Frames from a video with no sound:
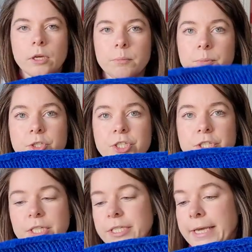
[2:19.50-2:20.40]
But she
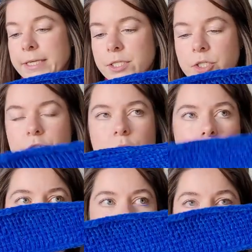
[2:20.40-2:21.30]
said yes, so
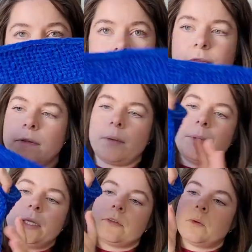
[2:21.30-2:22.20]
I made it. I
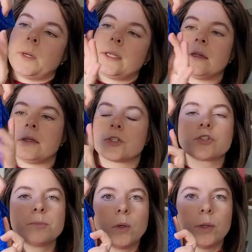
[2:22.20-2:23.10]
made it quite a lot
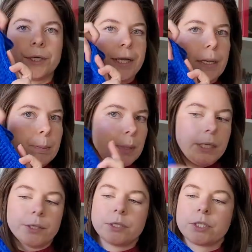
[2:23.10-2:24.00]
smaller than a
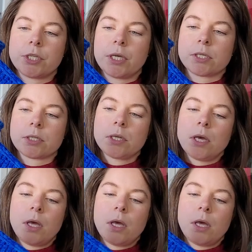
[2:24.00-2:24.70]
pattern says,